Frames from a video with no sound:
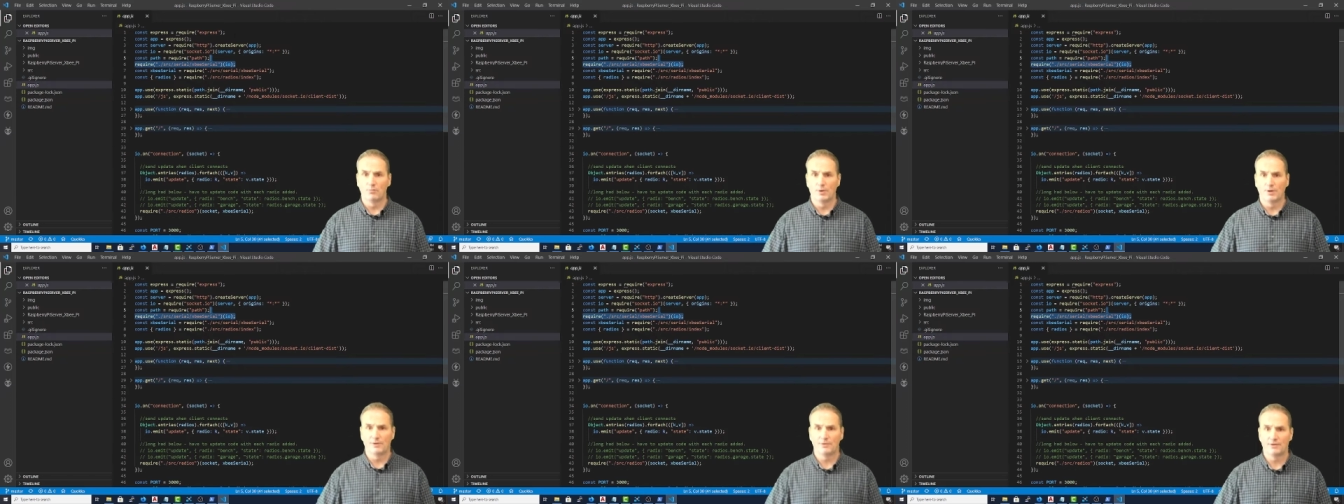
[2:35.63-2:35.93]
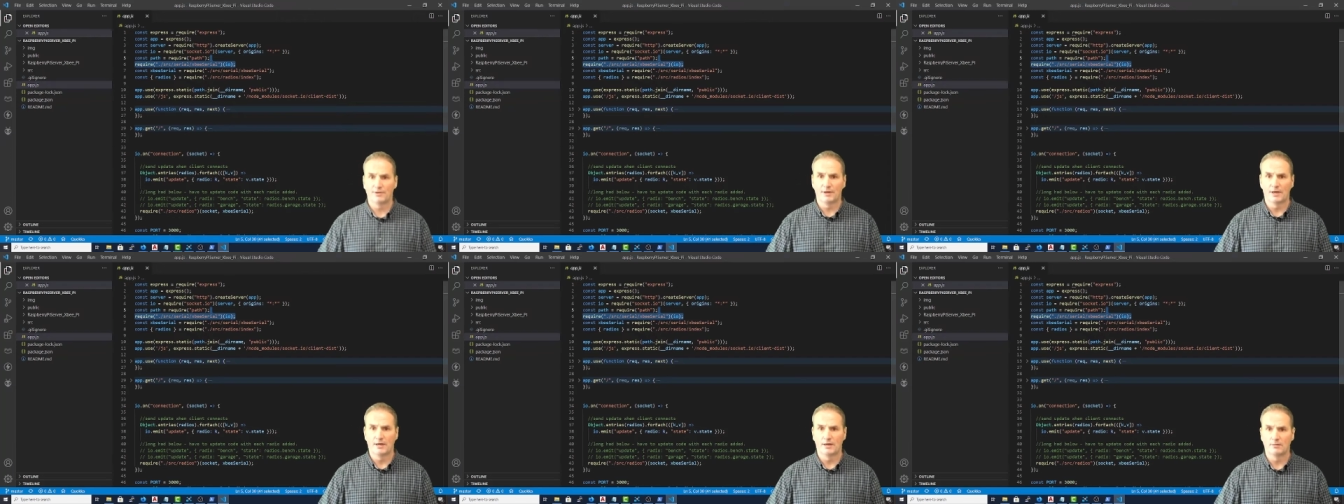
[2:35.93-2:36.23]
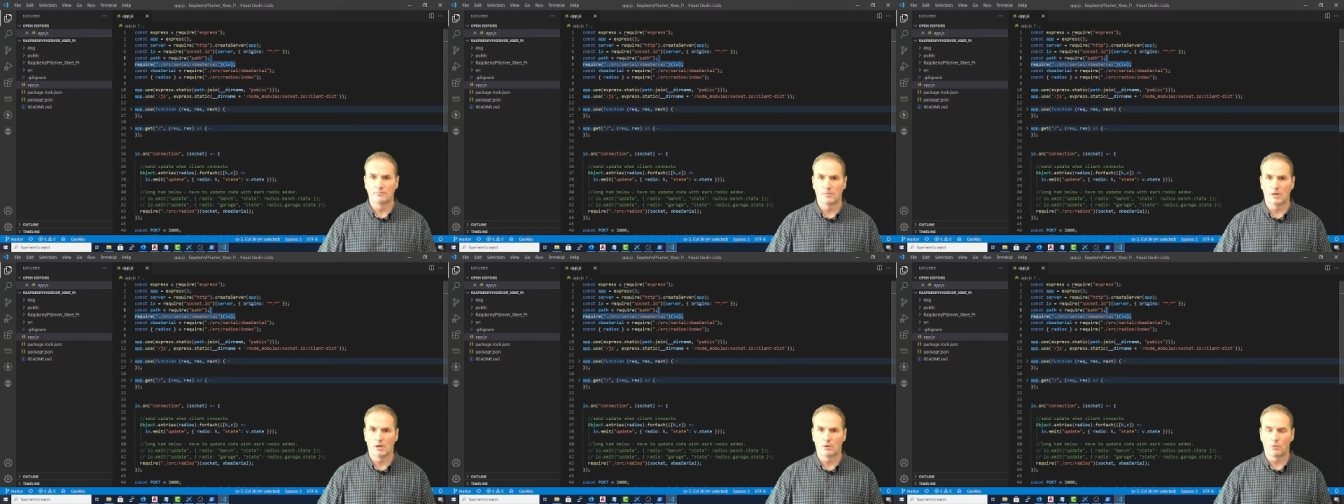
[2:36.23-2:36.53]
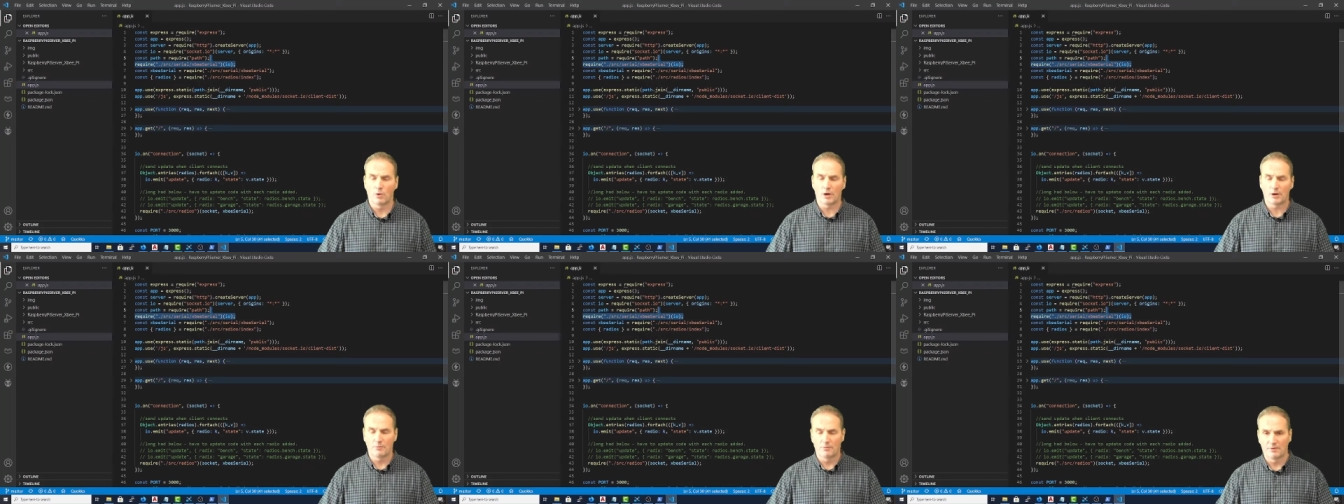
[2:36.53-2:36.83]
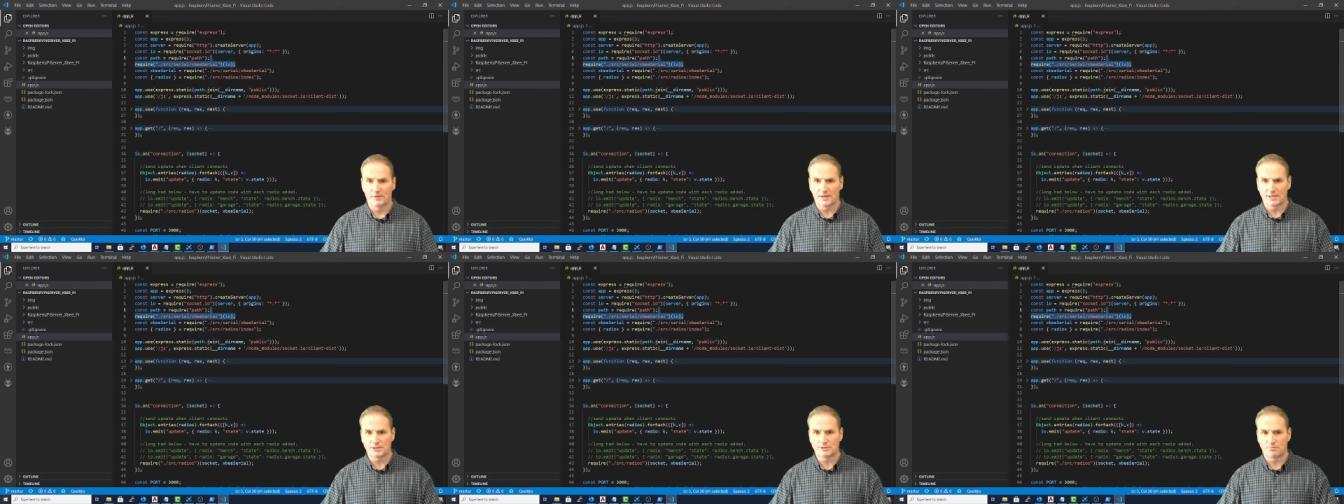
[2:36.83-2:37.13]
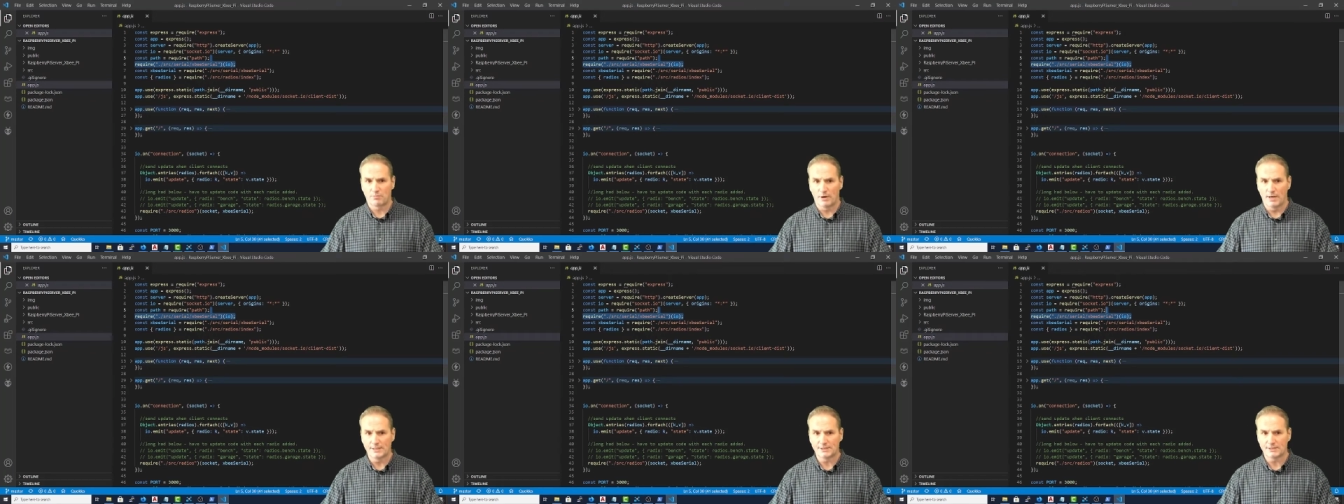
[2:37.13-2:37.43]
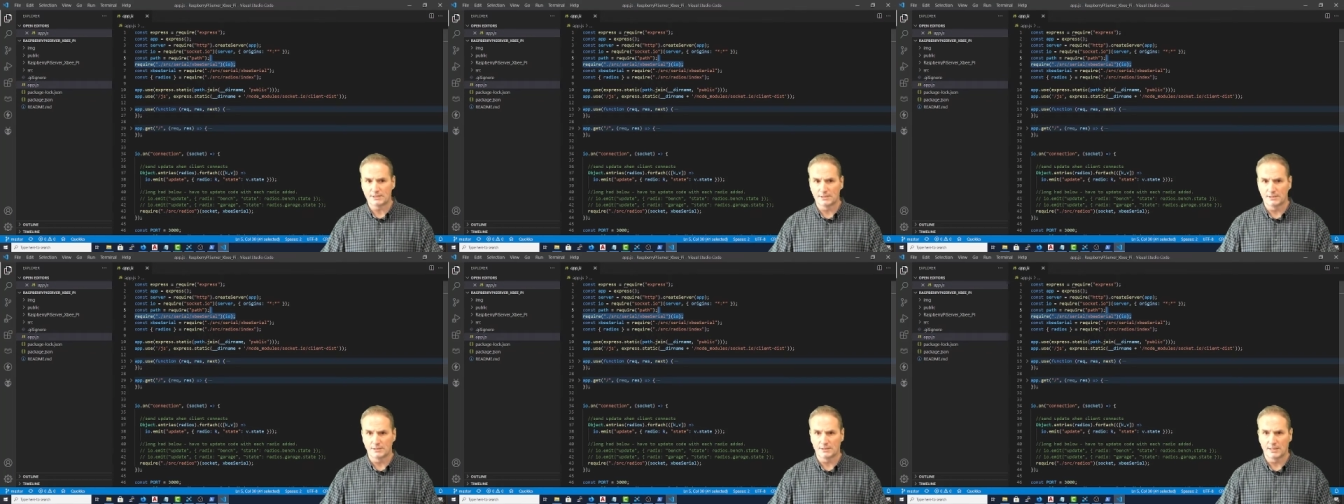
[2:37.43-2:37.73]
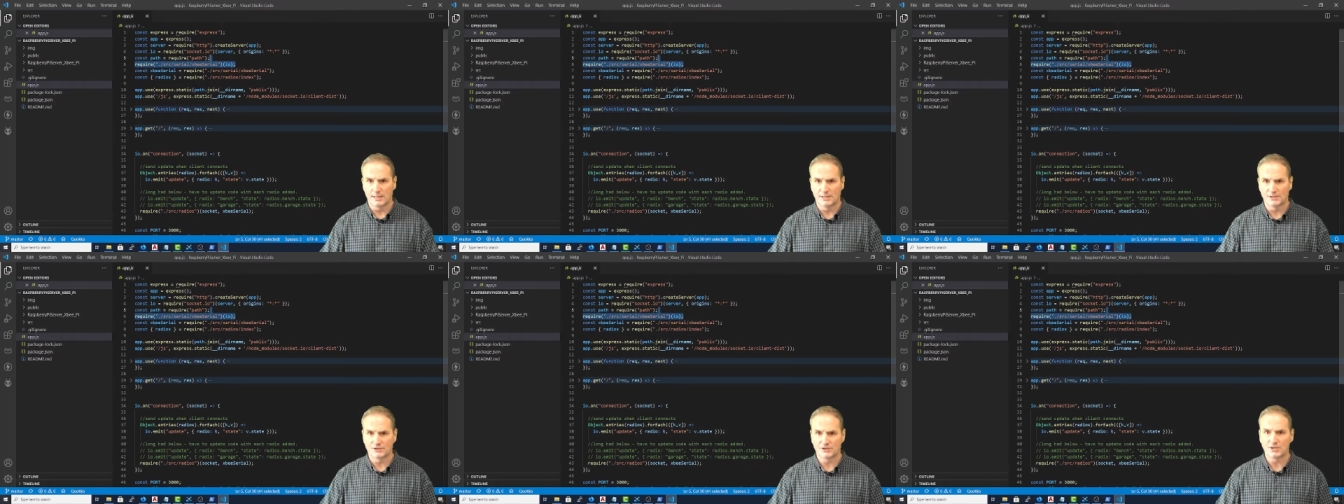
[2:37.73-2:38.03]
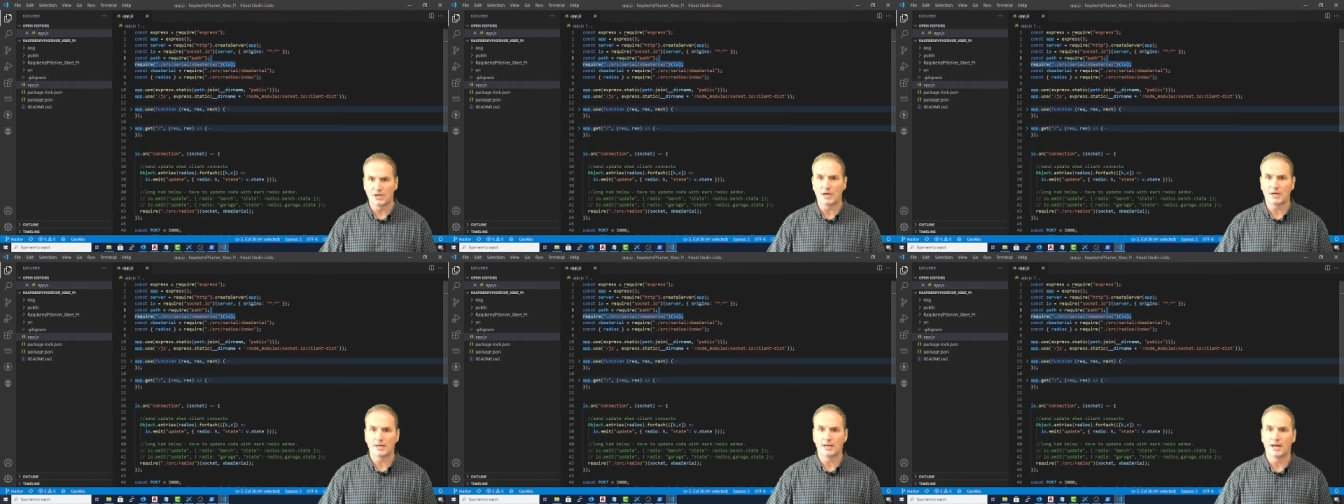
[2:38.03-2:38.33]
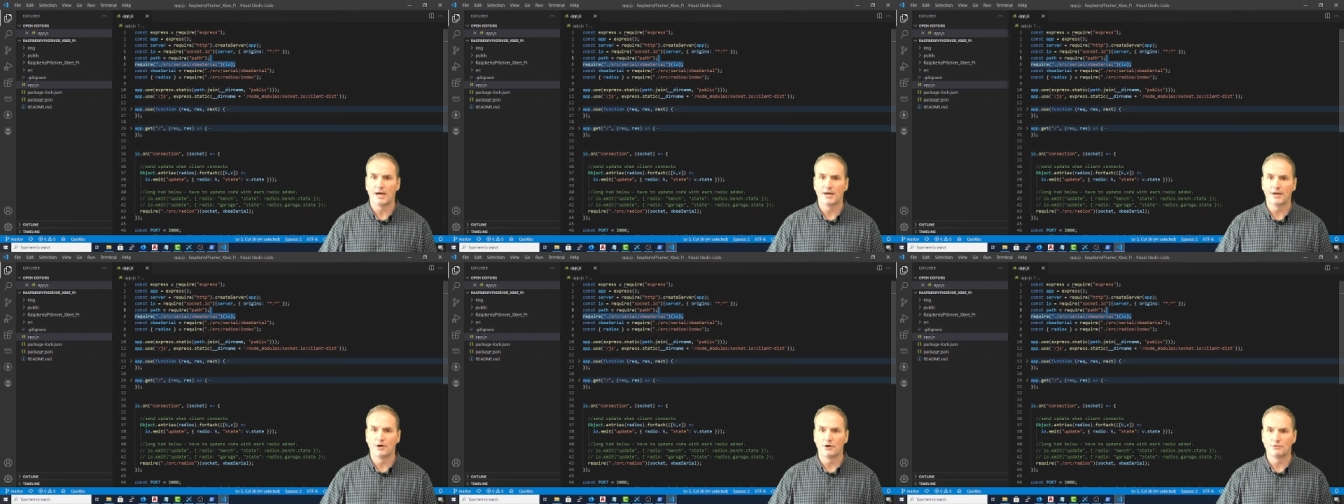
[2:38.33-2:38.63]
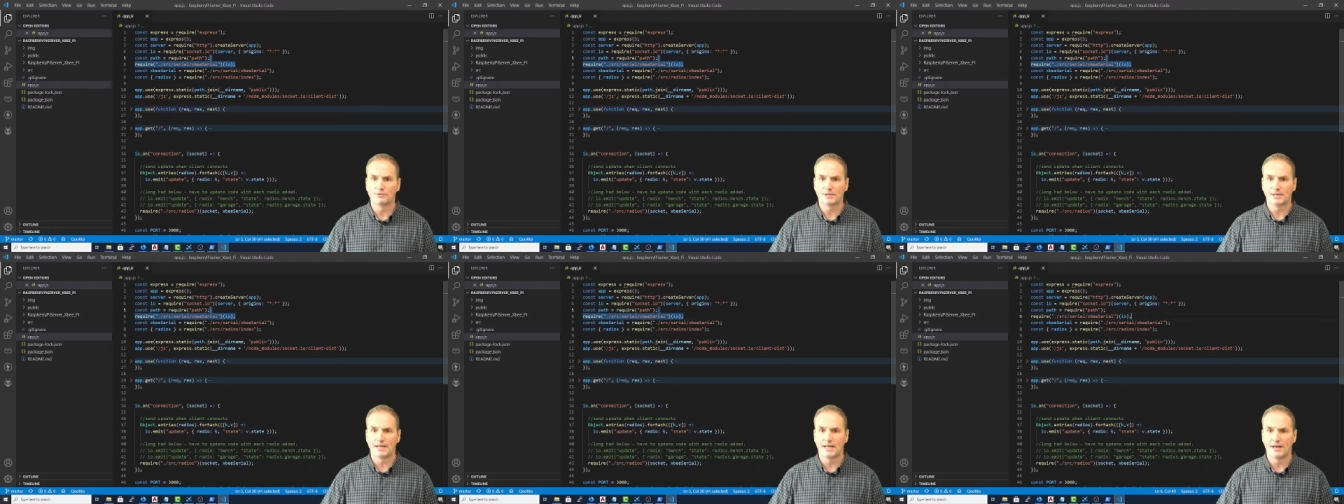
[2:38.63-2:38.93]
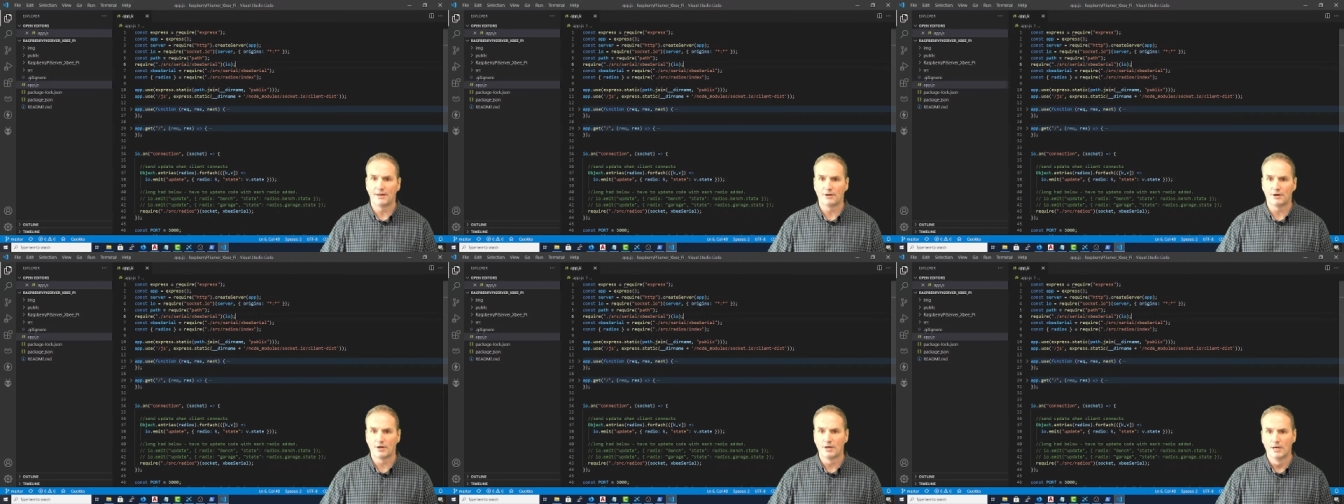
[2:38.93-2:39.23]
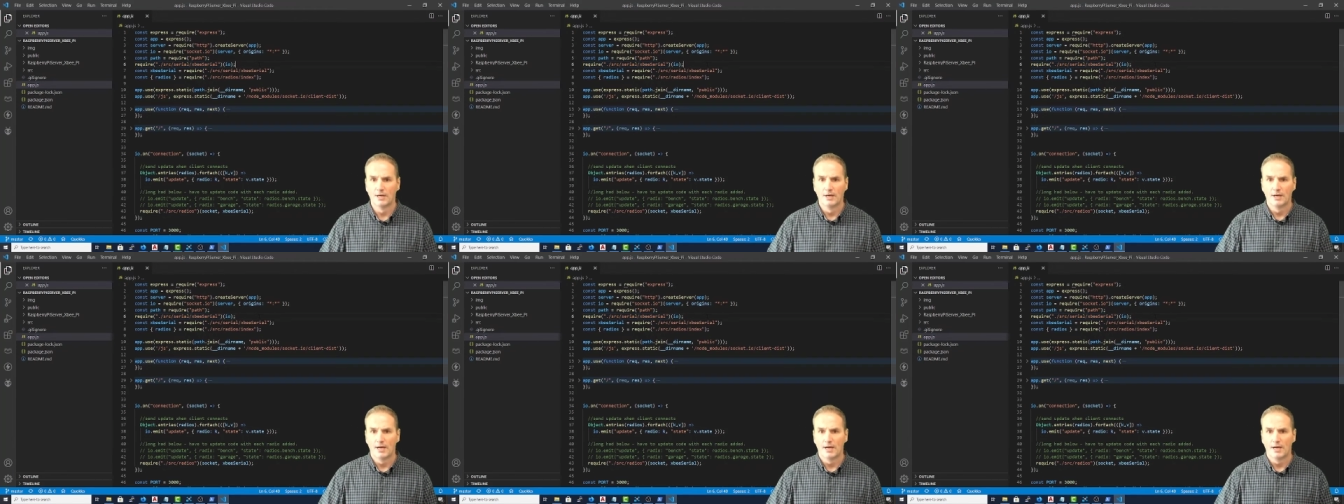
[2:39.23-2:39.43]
with working with Express and Socket.io together,